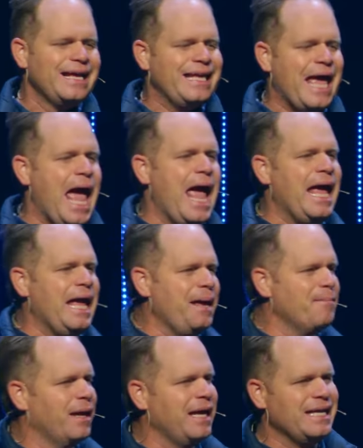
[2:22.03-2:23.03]

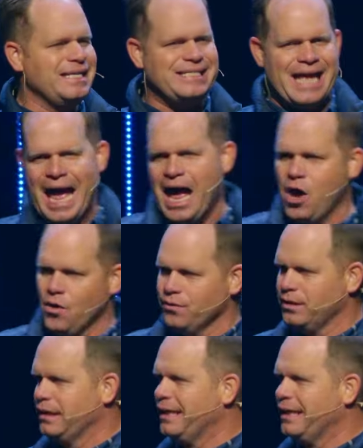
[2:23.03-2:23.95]
came down.